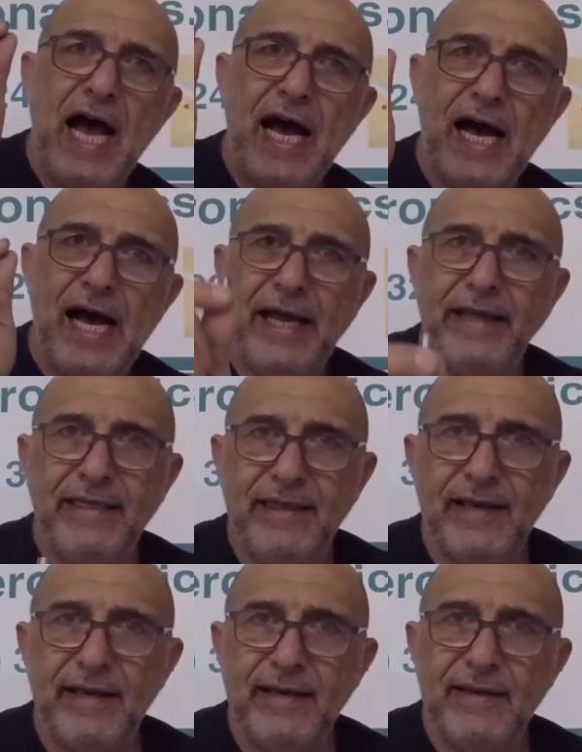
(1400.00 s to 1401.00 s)
I
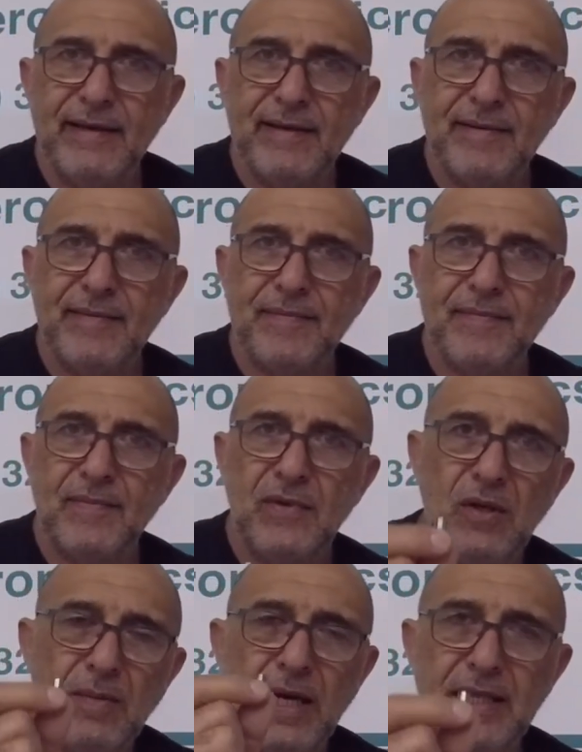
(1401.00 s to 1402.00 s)
think
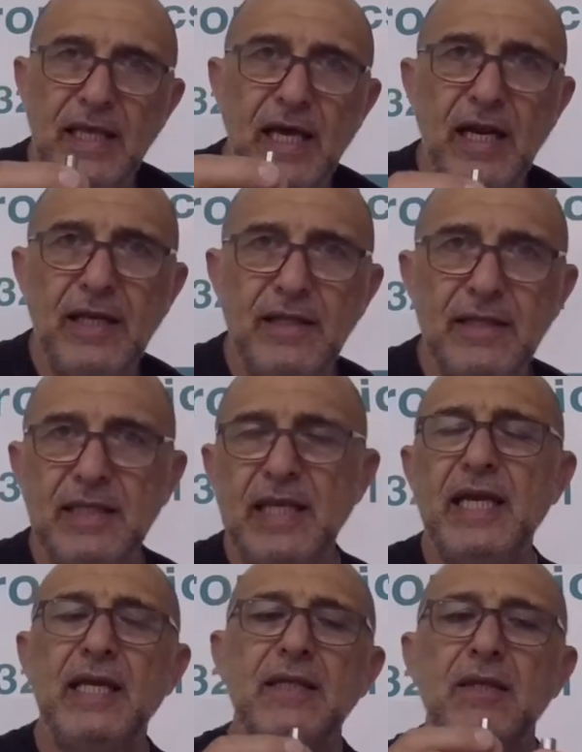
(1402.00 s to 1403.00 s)
you might not
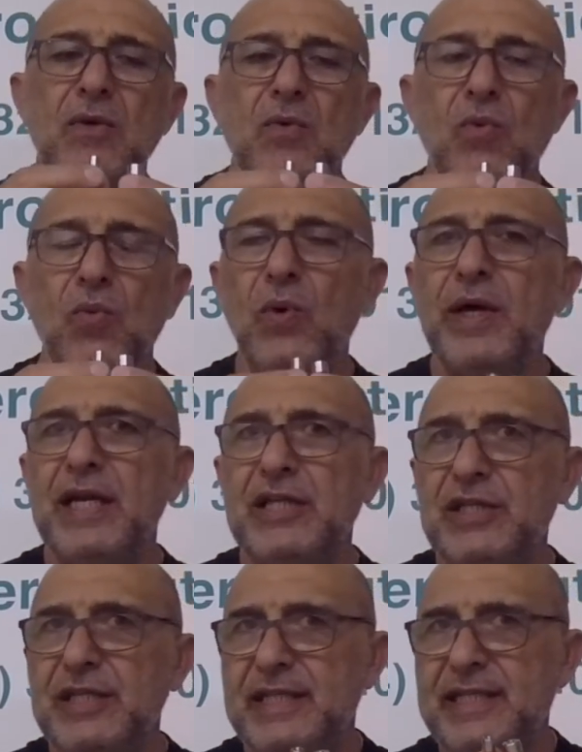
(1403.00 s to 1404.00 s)
understand what I
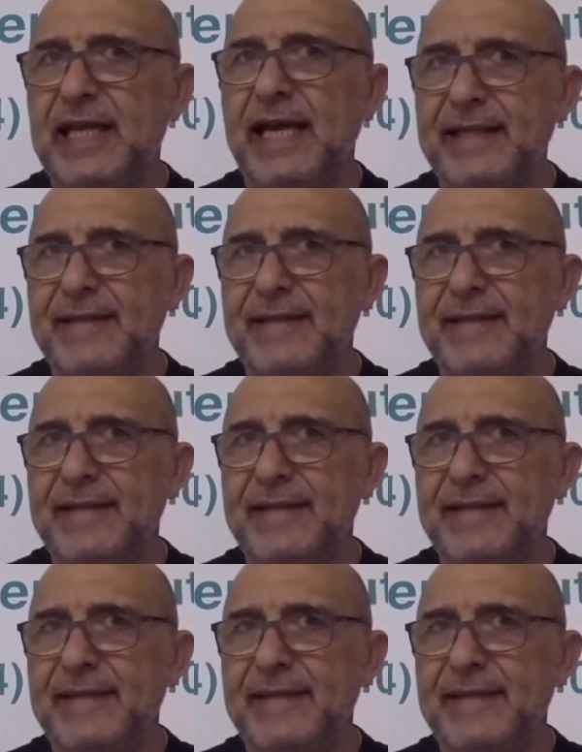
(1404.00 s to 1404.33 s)
just said,